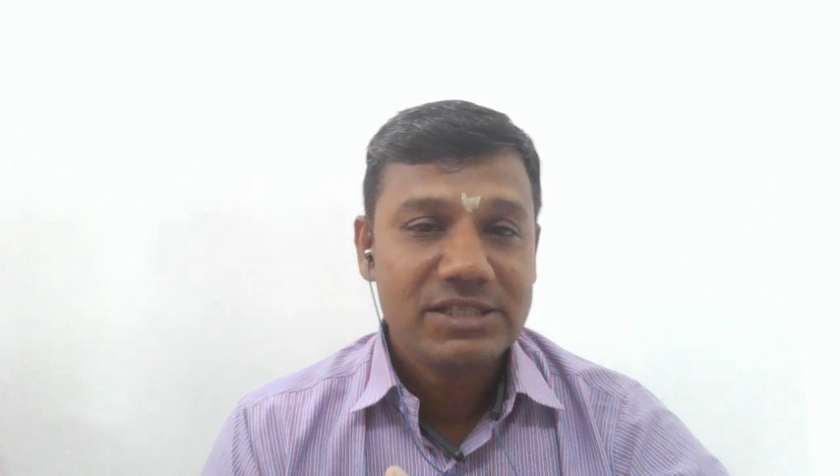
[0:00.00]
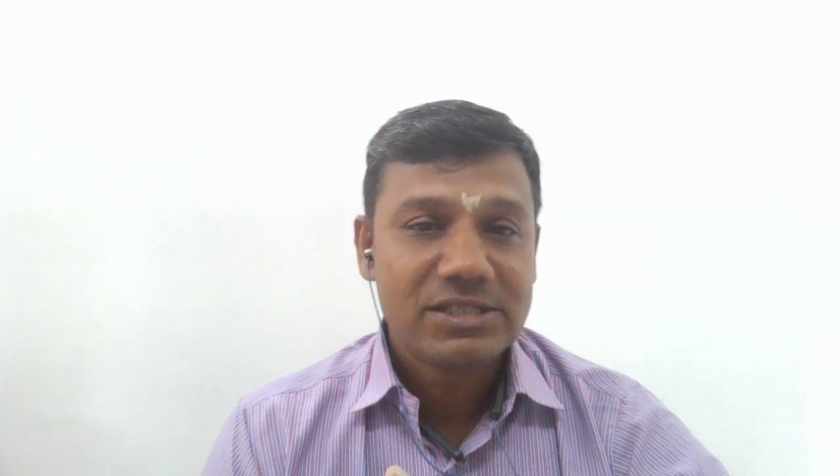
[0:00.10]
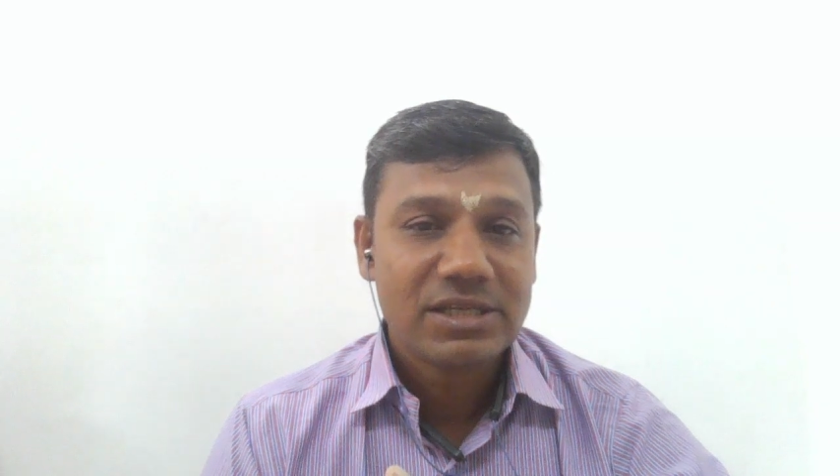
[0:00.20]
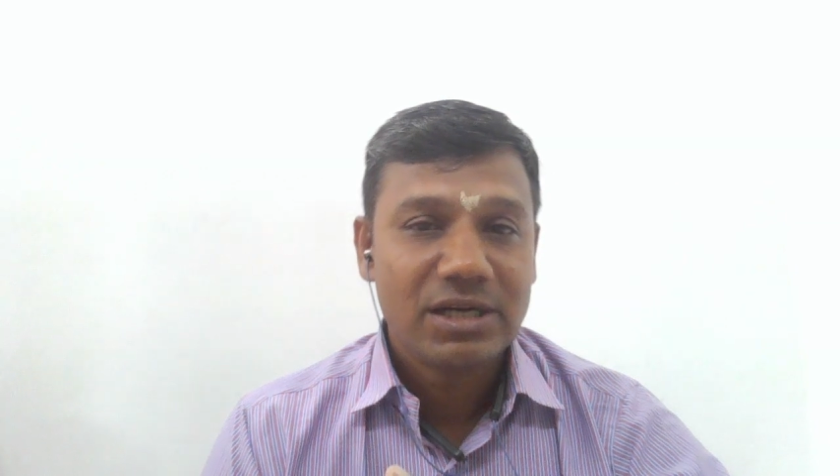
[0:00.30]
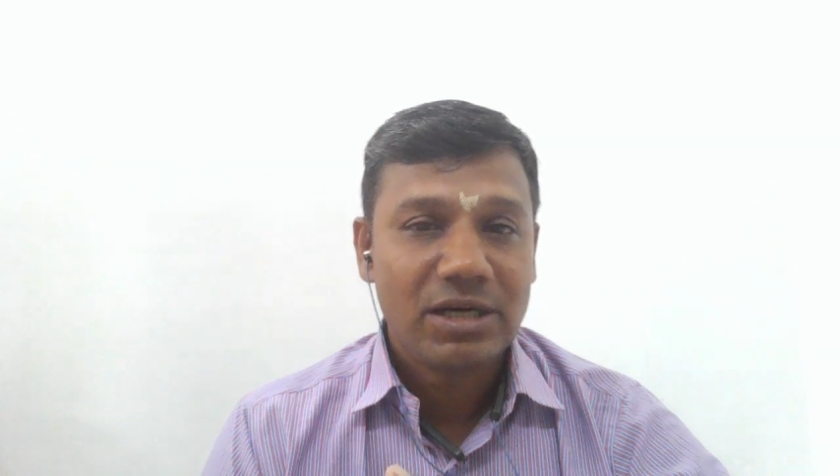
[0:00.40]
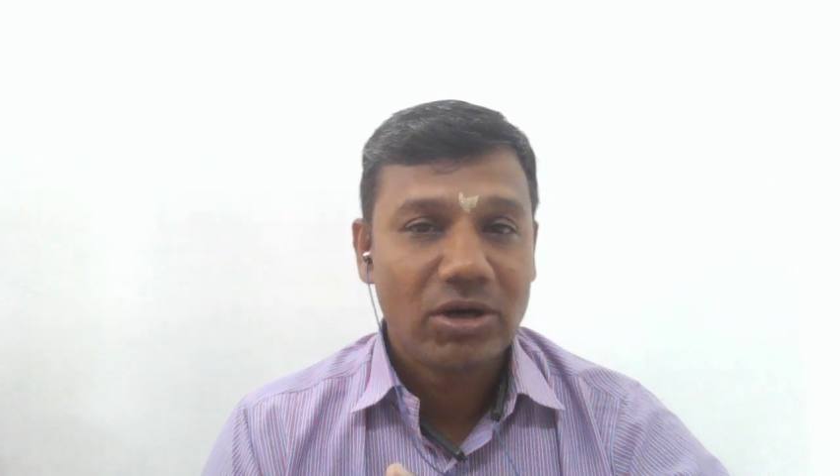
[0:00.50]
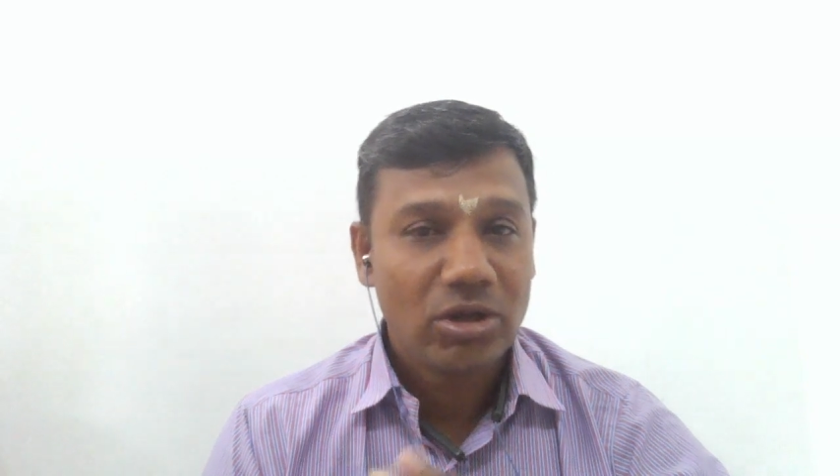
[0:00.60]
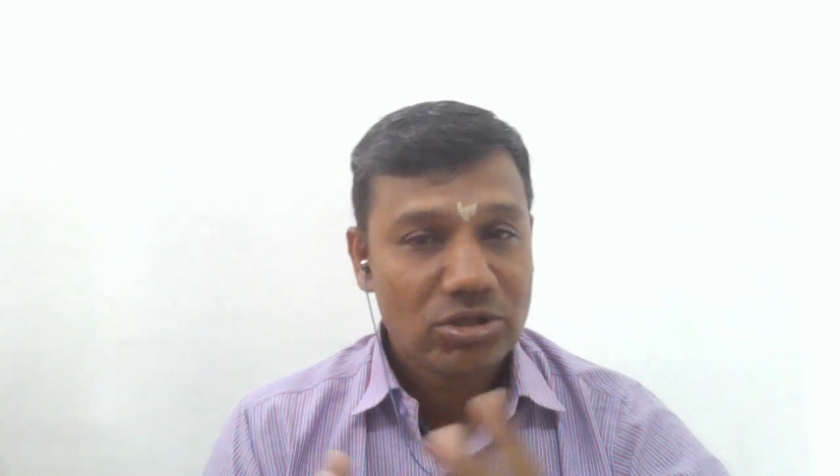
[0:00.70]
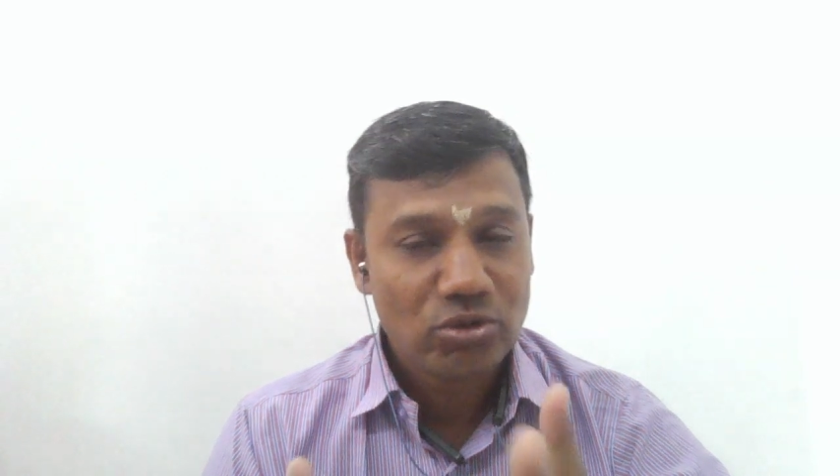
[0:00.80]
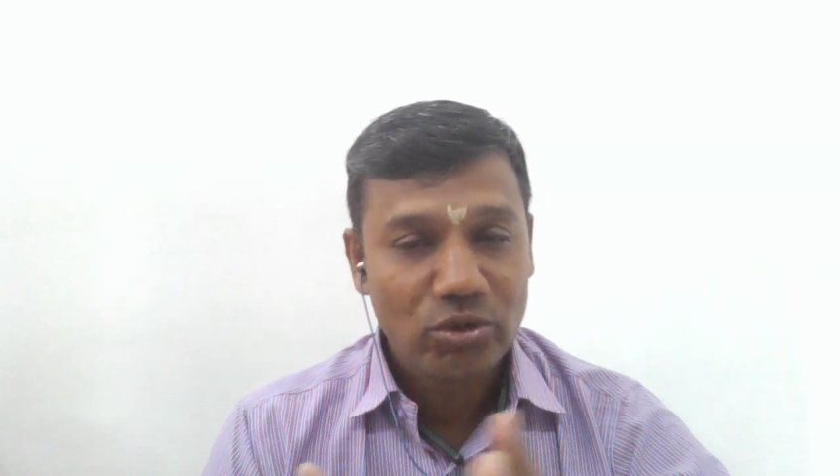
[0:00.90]
is
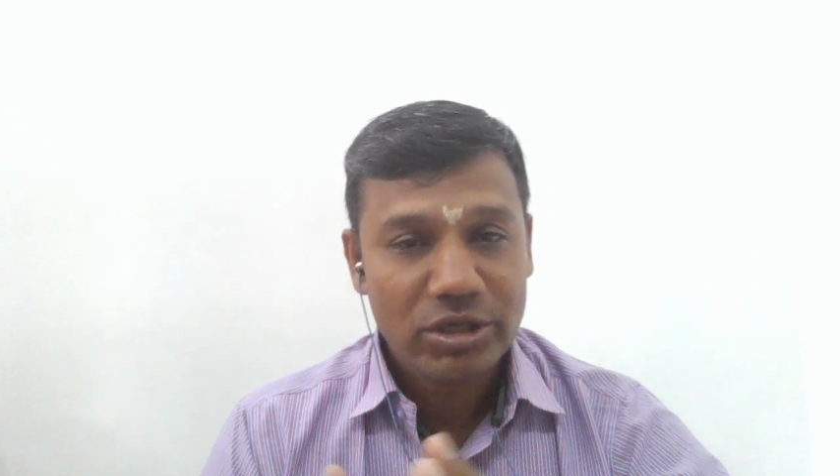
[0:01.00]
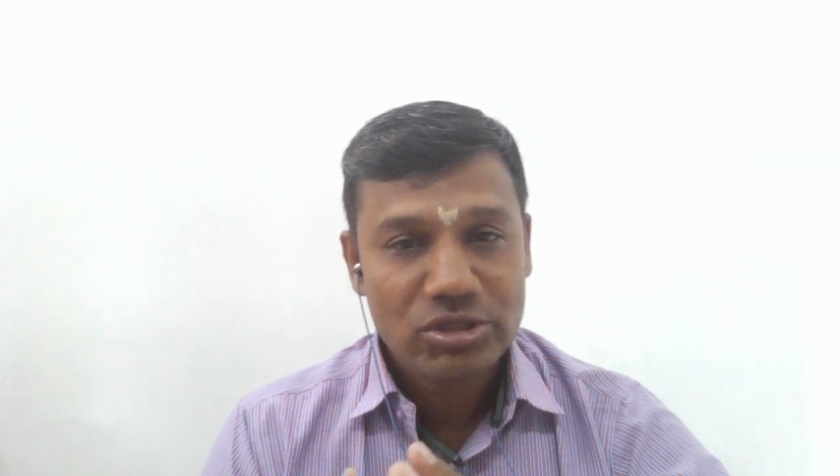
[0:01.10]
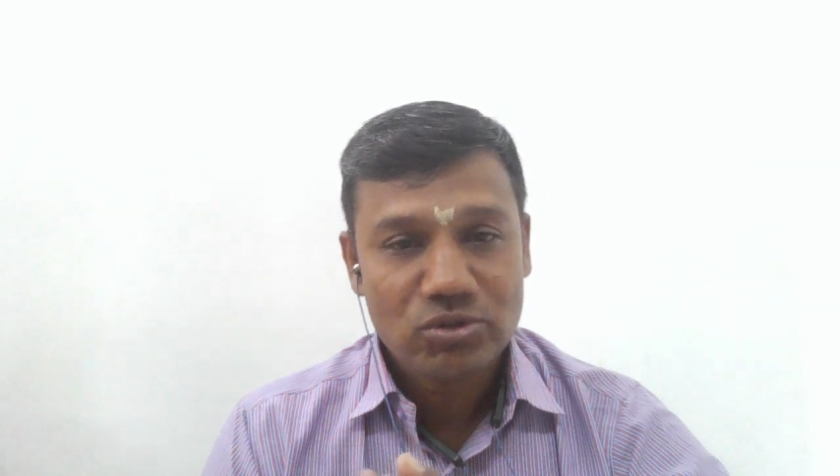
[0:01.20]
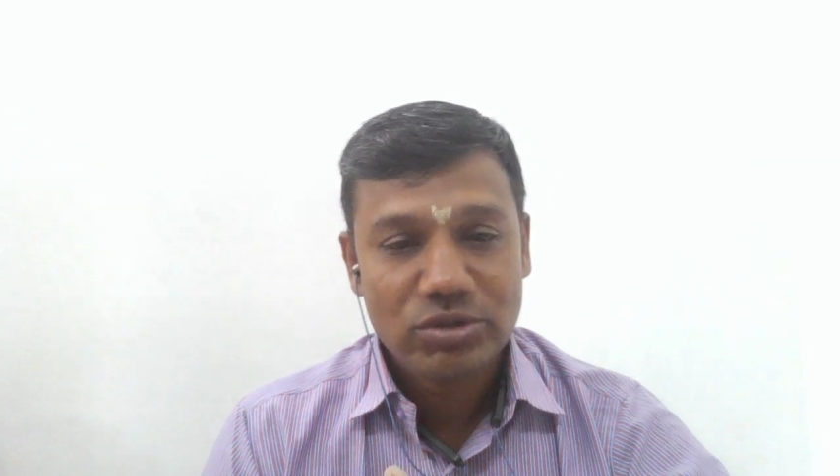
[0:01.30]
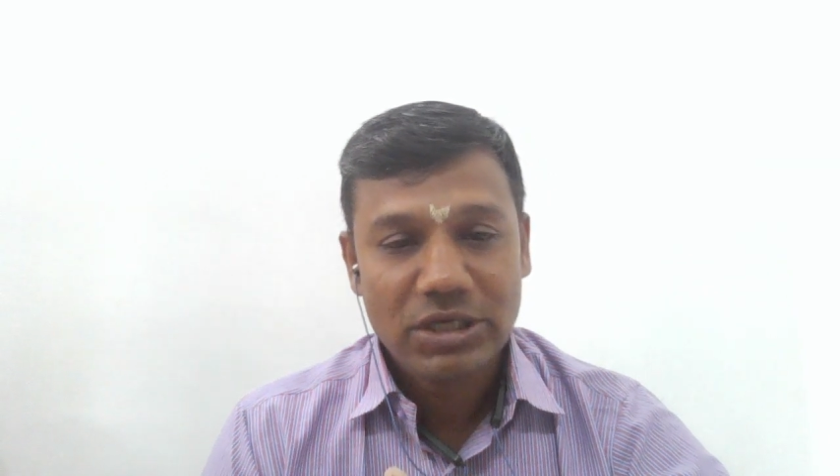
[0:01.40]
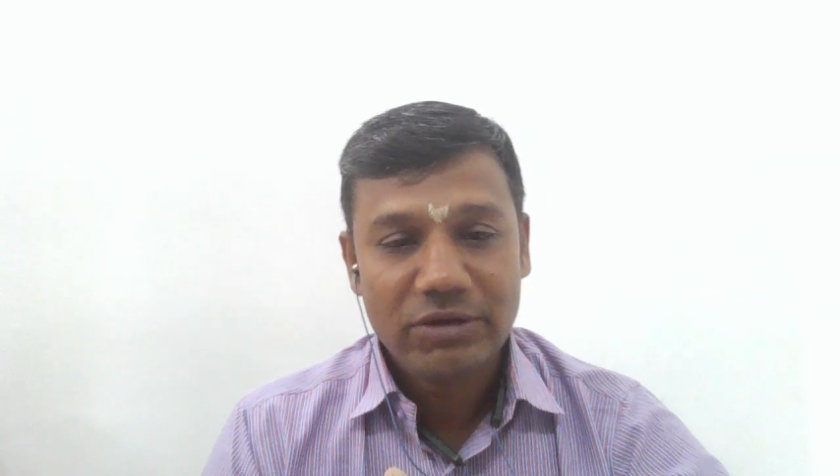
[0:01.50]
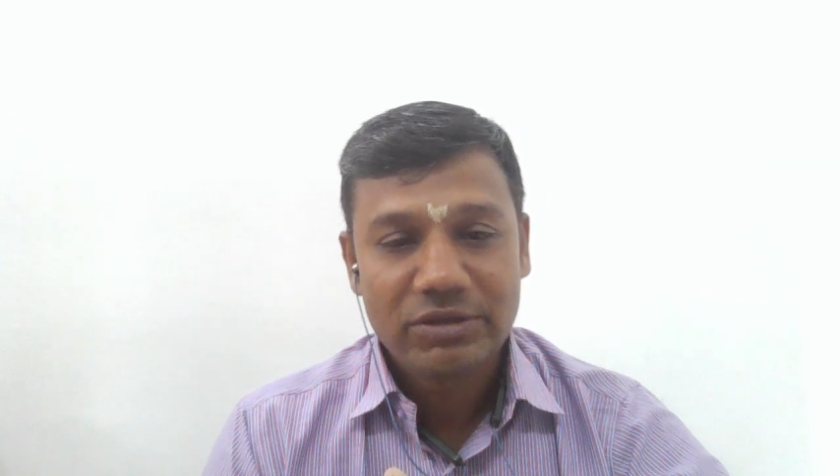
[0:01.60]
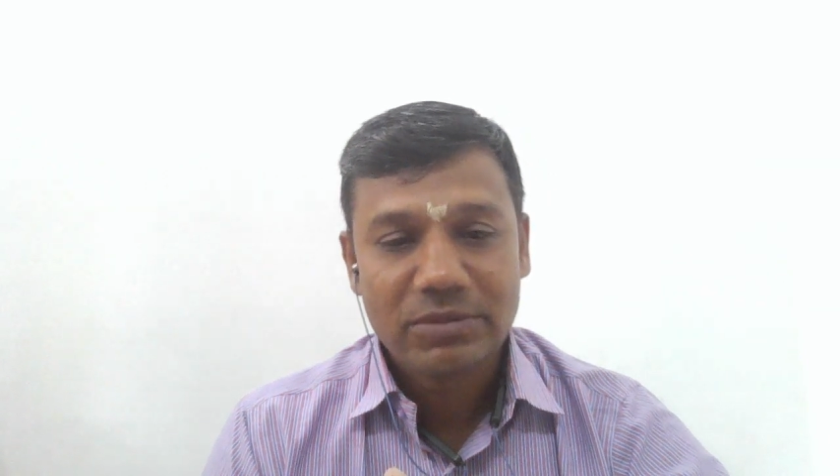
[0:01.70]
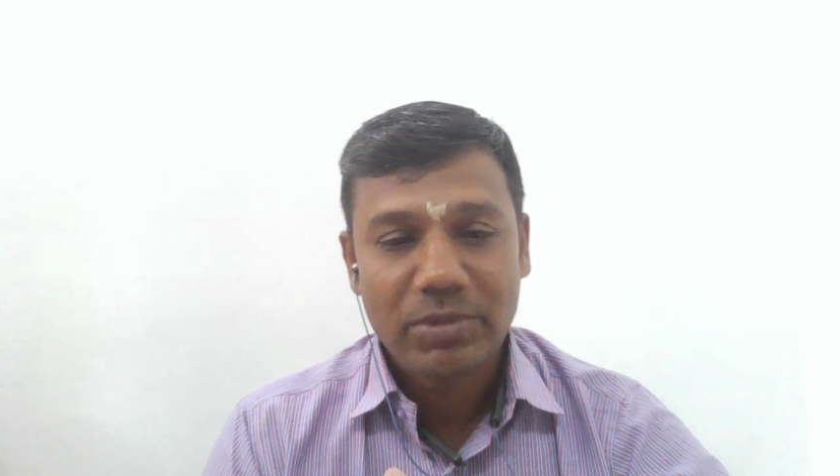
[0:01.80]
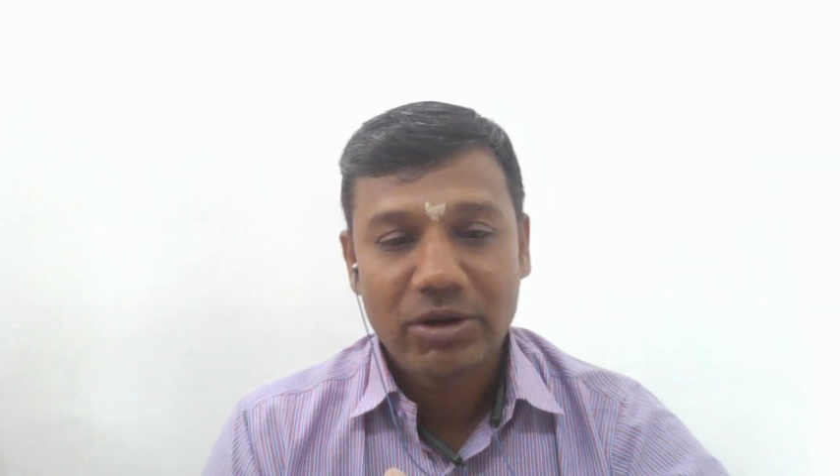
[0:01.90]
also going to deliver
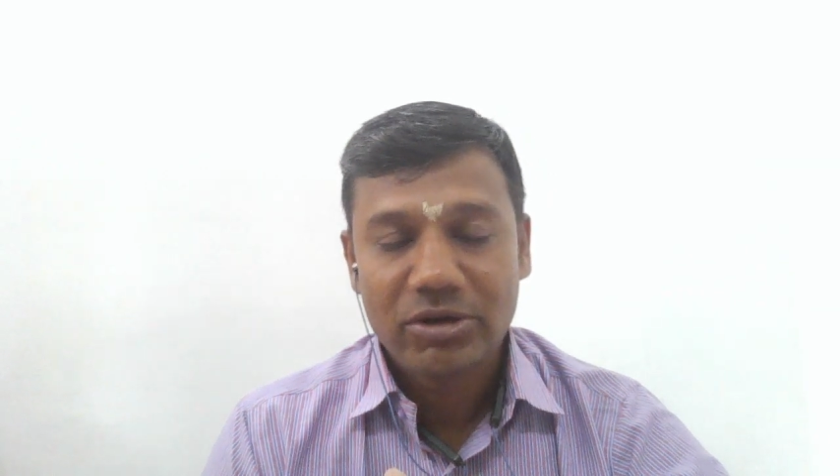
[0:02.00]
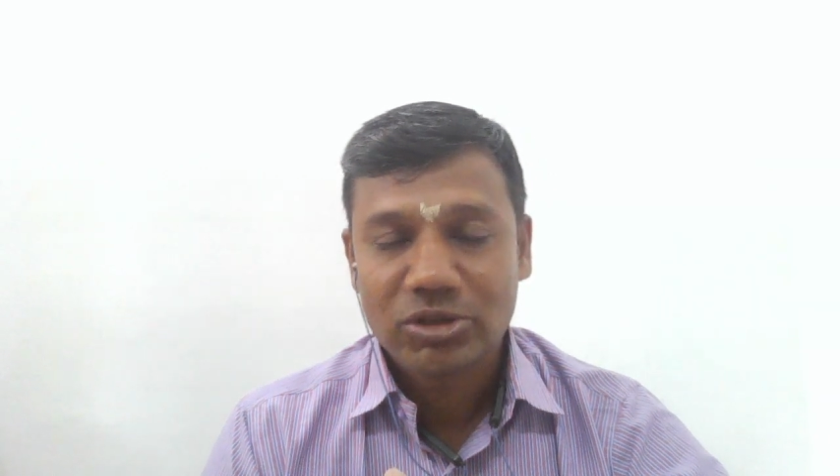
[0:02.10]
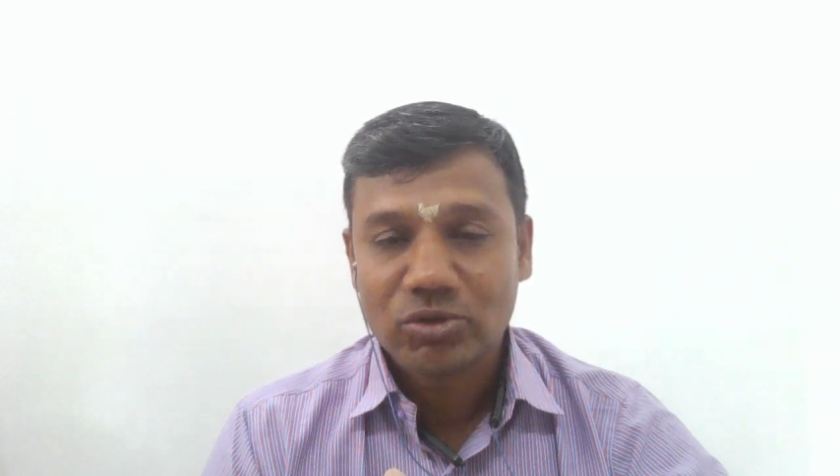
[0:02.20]
the power